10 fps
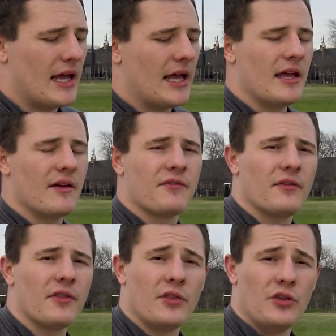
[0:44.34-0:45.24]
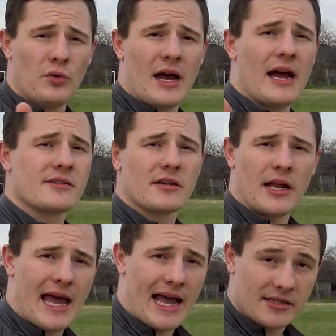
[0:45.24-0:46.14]
If you guys are
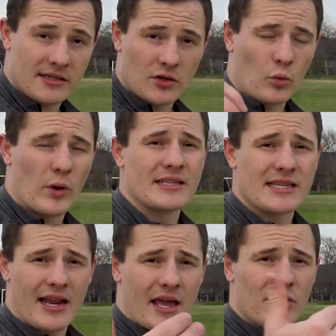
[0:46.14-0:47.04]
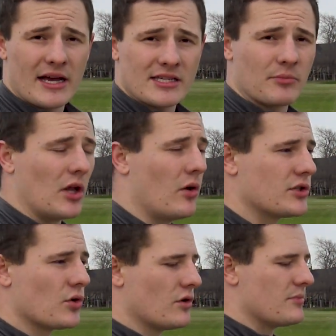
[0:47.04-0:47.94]
going to act as the wind today, you guys are
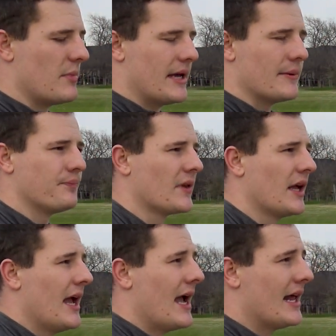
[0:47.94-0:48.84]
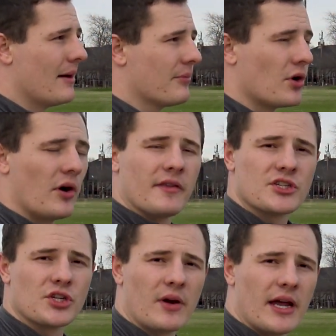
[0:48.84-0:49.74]
blowing towards me, and I'm throwing
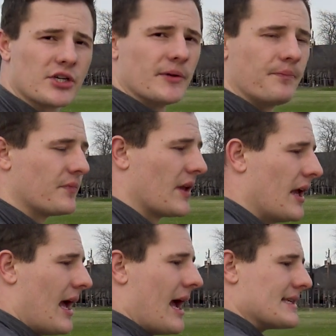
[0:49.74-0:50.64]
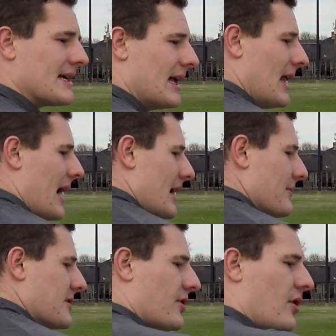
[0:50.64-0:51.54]
this direction, as I line
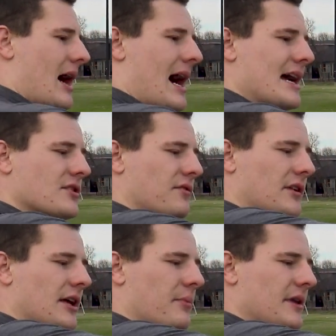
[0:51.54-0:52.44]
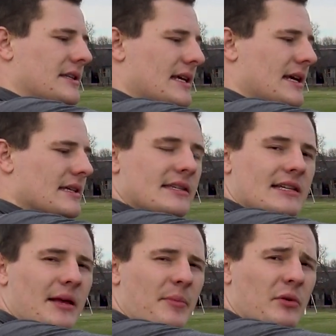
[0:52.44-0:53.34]
up to throw a Hyzer Flip, the disc is
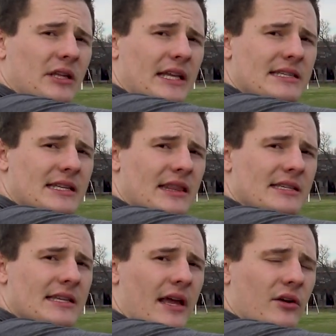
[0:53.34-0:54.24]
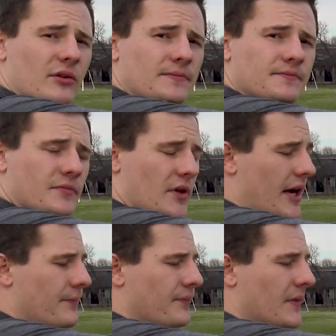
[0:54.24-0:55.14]
going to be released at this angle, okay?